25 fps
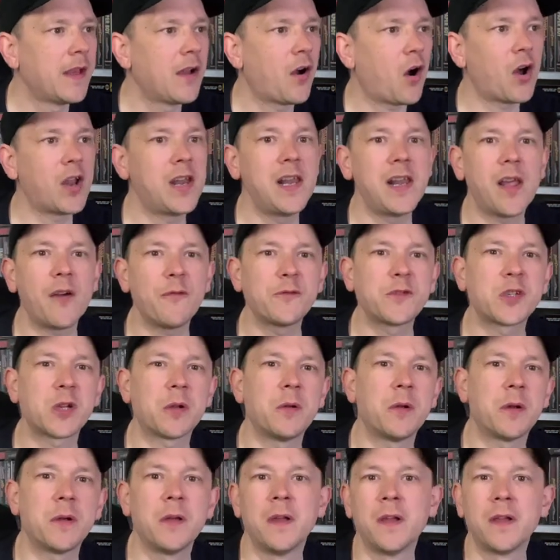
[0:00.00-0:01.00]
I love
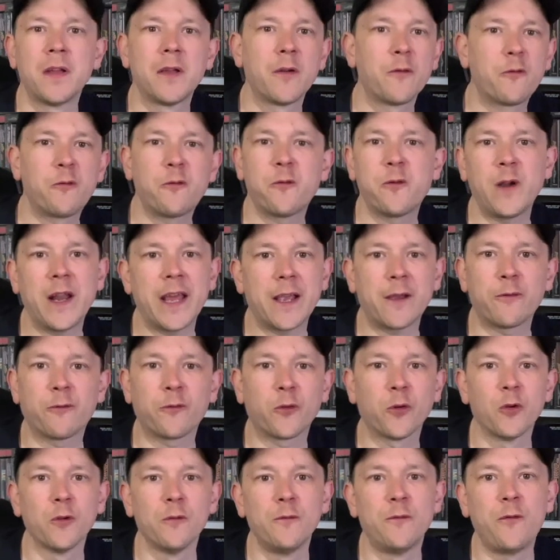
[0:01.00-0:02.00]
to flick
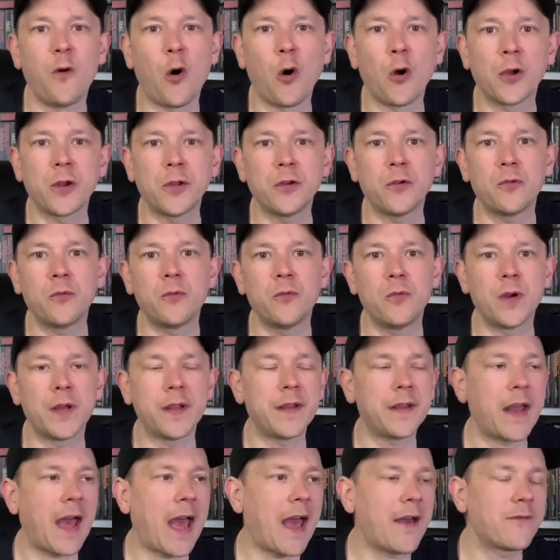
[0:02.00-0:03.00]
through vinyl
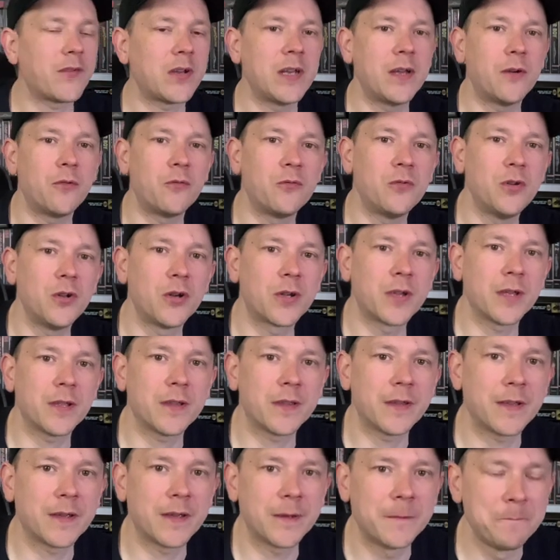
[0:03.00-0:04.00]
and have a little look at
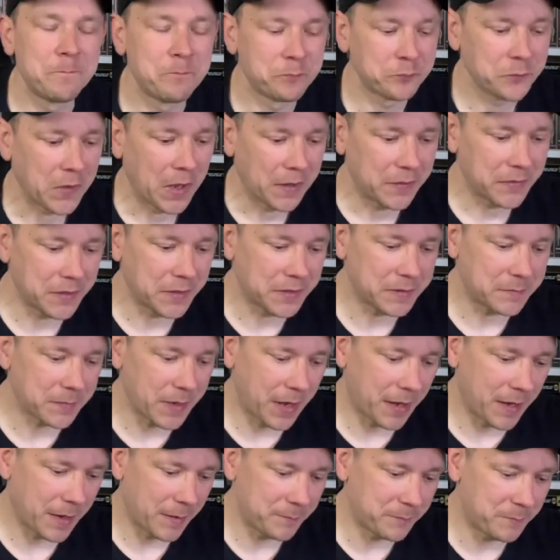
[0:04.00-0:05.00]
the the
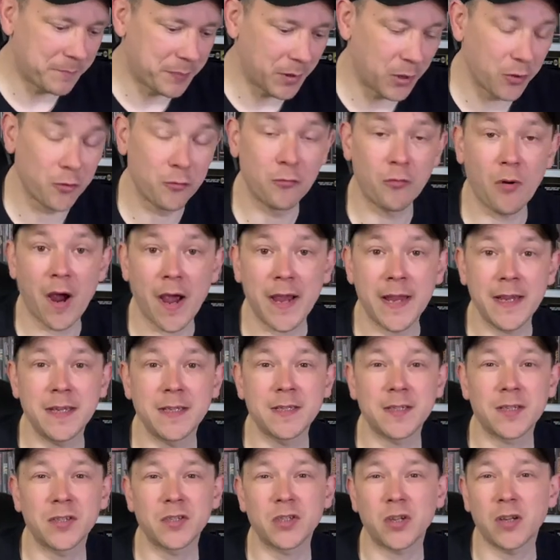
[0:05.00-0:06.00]
uh,
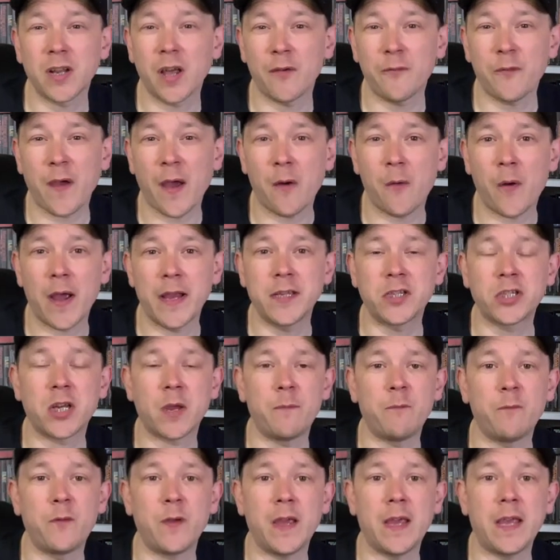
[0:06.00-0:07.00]
Blu-rays because I love how
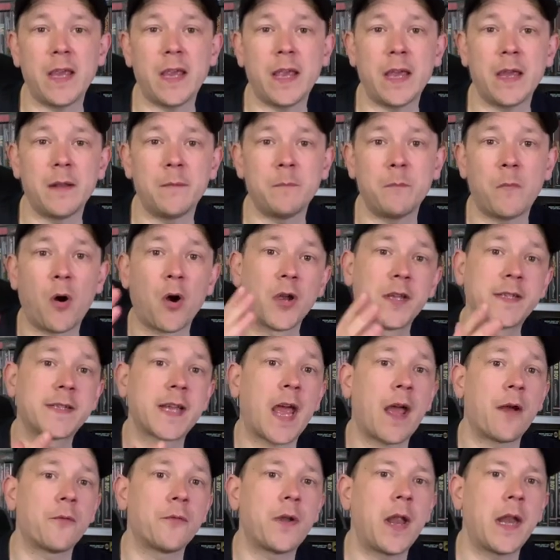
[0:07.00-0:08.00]
HMV in my
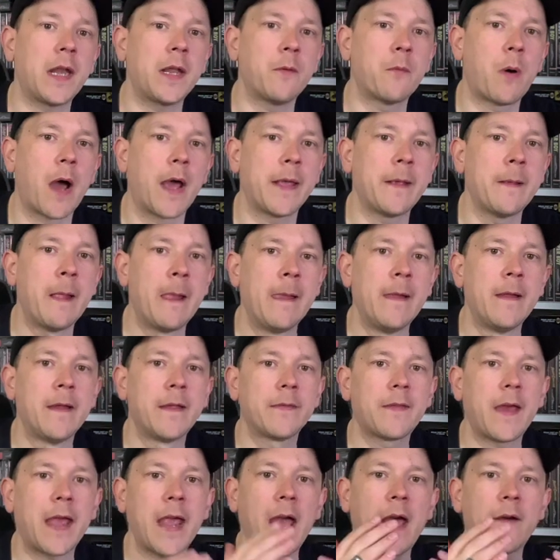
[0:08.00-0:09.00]
town anyway
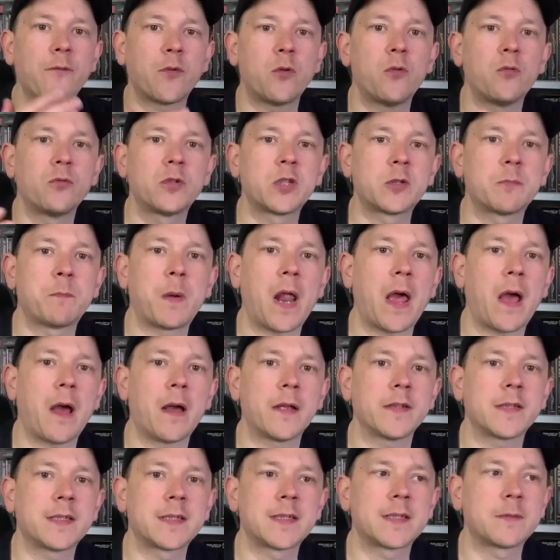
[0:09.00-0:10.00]
they have it all split
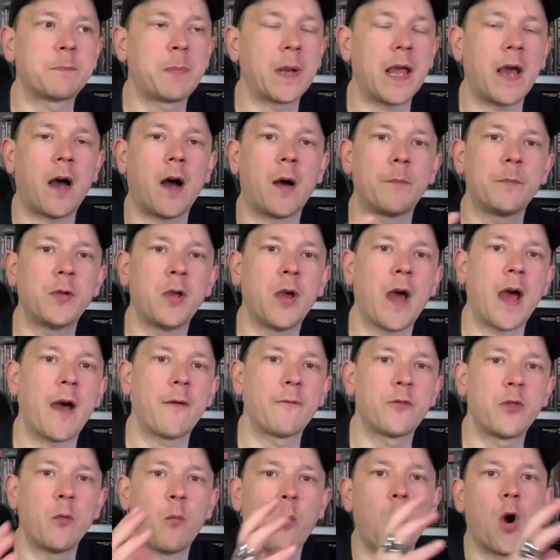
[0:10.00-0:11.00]
split up. You
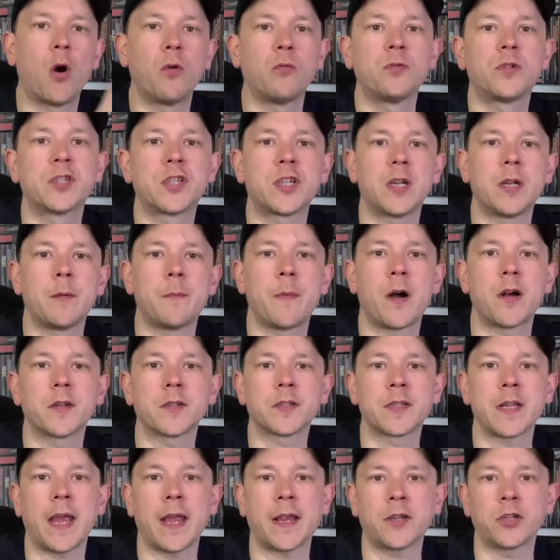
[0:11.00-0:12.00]
have the world cinema
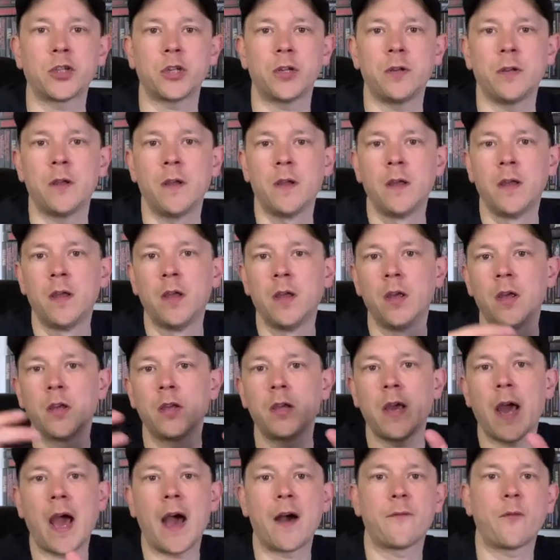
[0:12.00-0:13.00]
section,
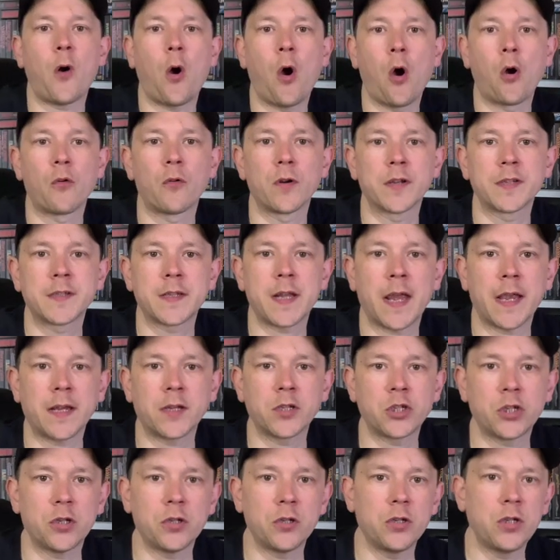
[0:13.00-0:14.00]
you have a horror
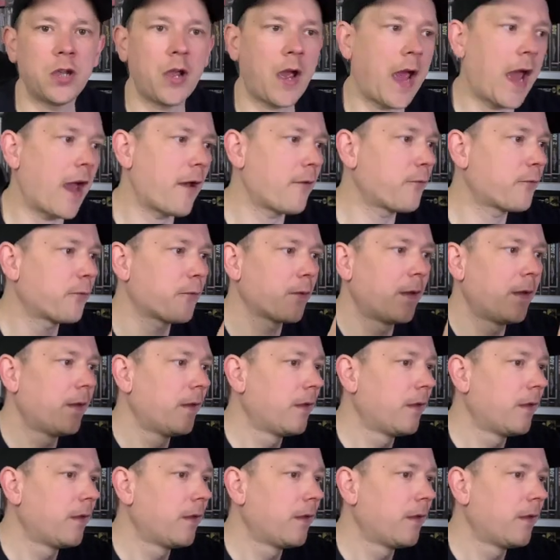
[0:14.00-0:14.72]
section, you have